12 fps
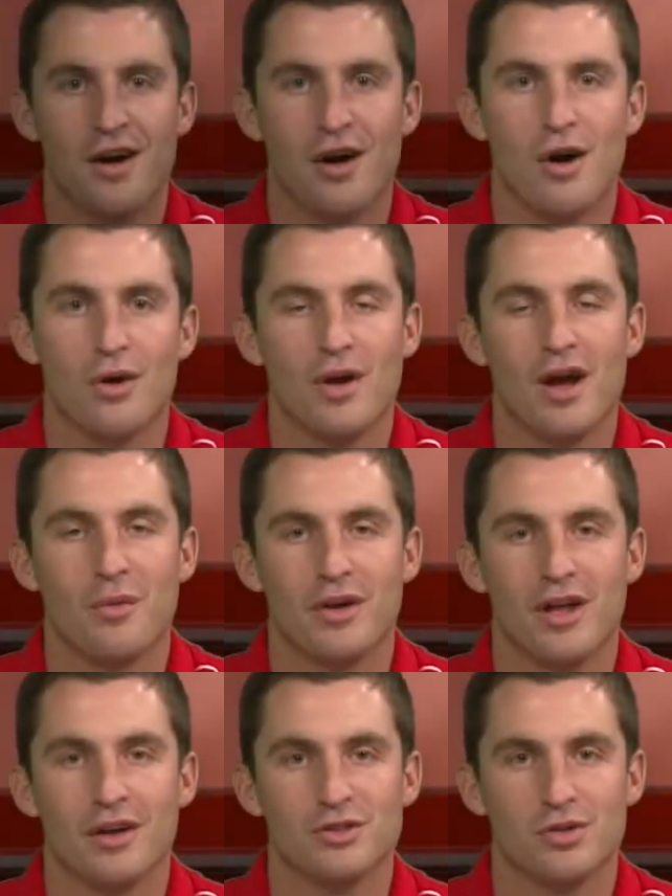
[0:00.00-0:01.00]
All right, we're
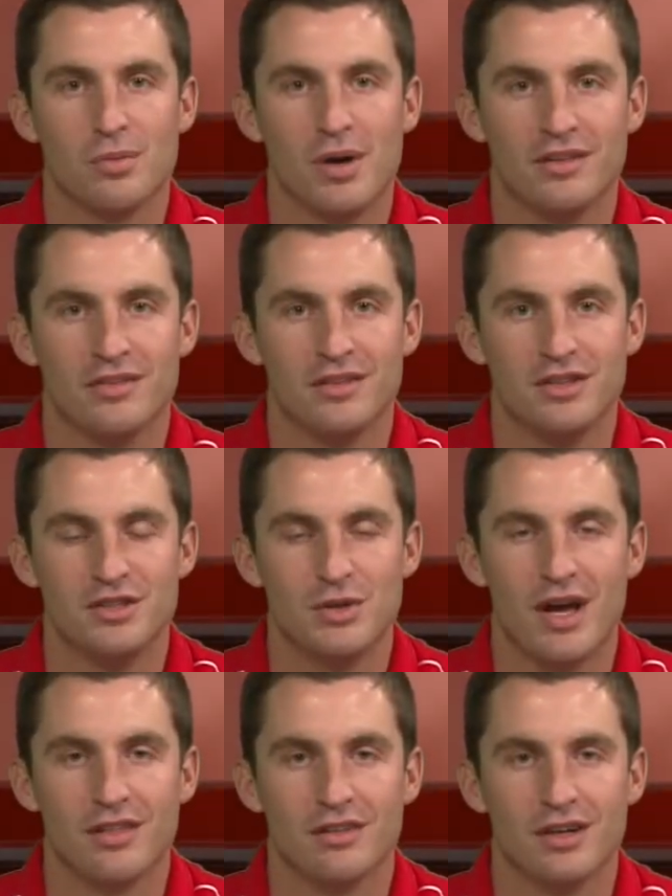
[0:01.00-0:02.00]
now joined by CSU
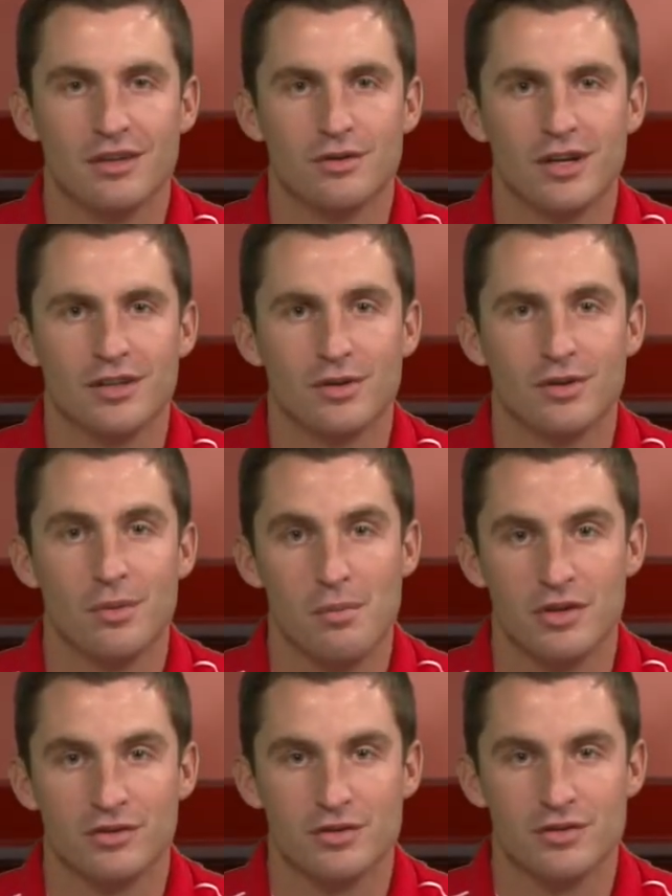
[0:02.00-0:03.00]
Athletic Director,
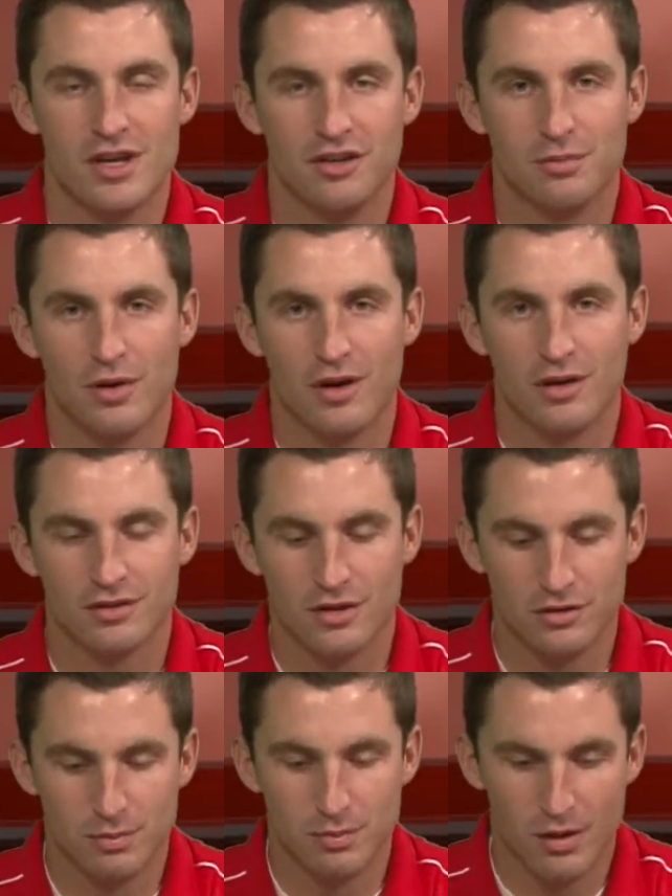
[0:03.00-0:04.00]
Mr. Jay Sparks.
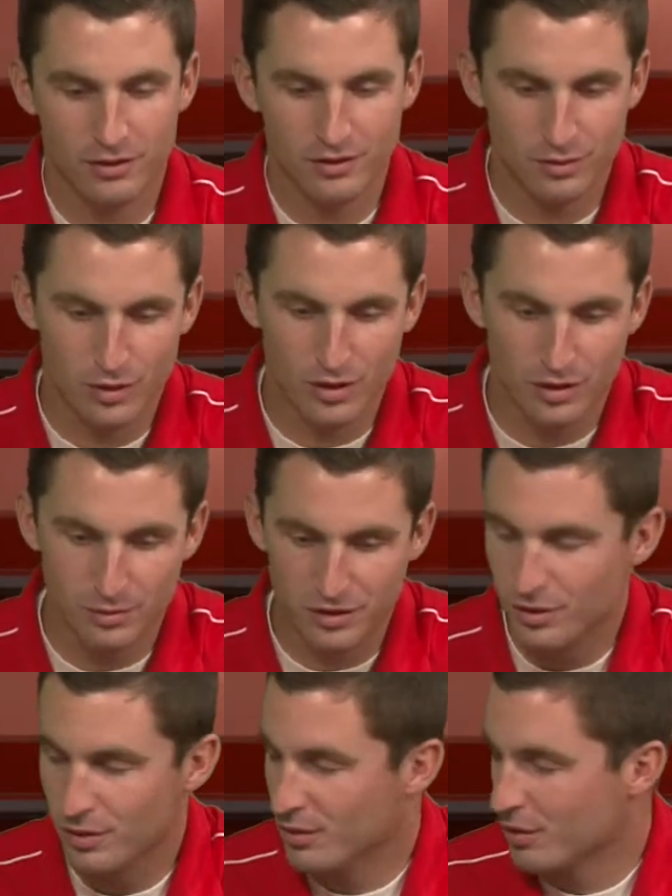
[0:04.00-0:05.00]
Coach Sparks, welcome to
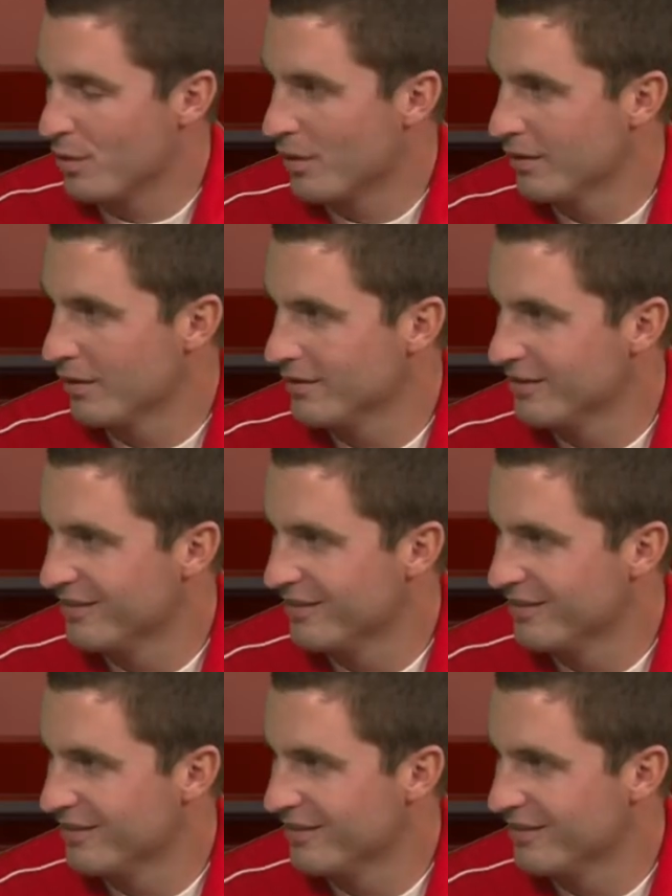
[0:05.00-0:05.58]
Cougar Corner.